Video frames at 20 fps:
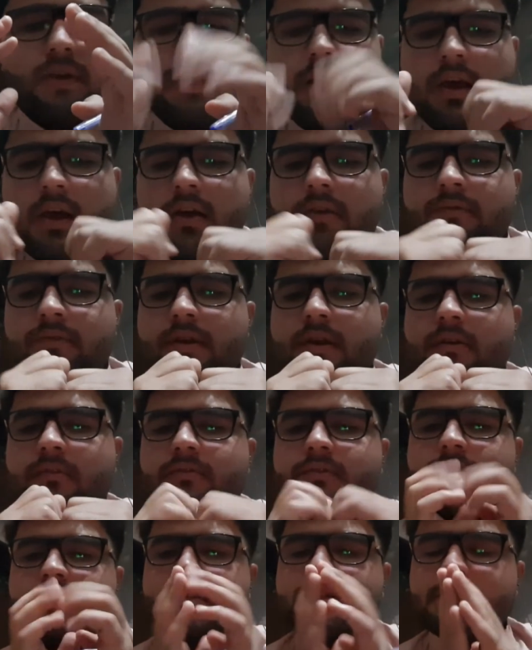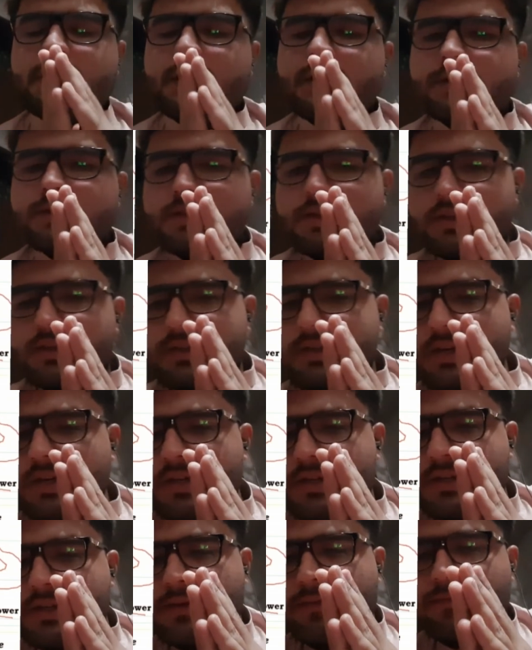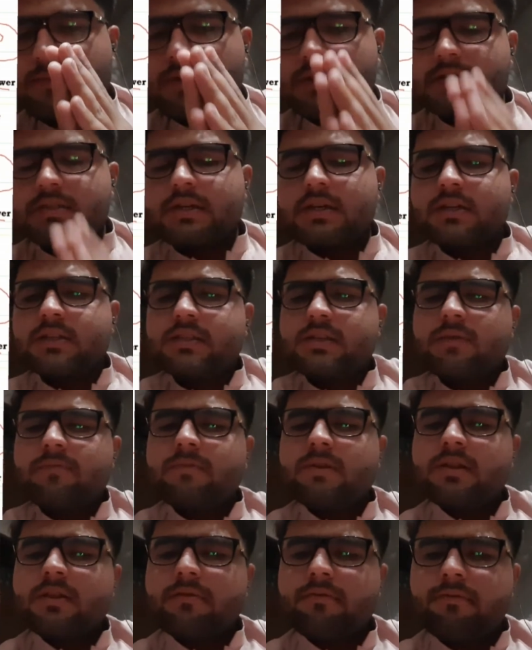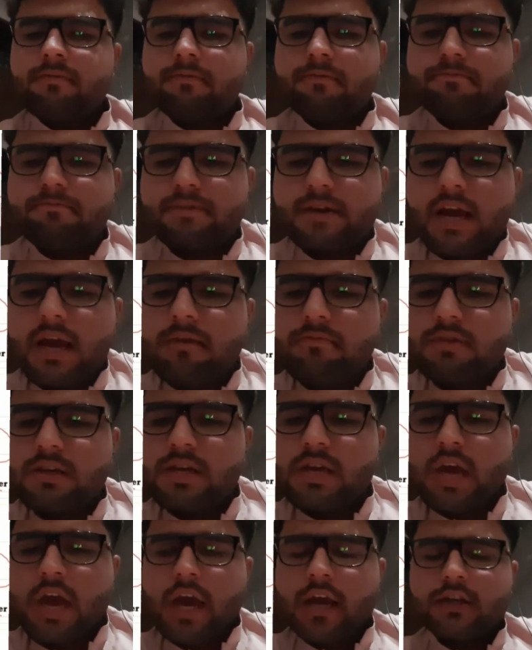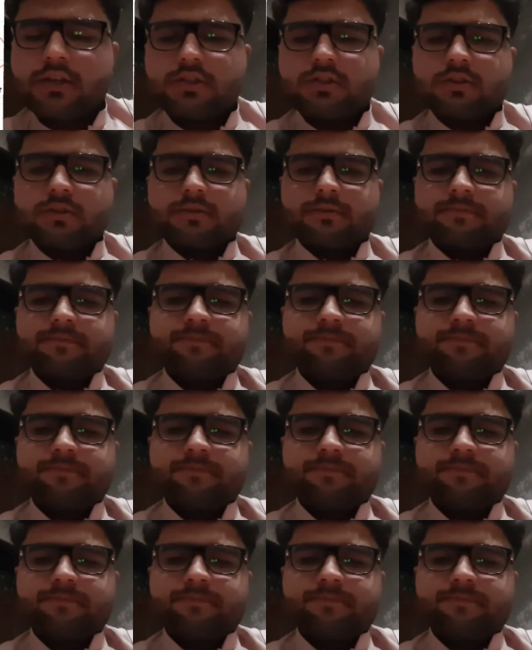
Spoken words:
here we have a statism in the primary actor.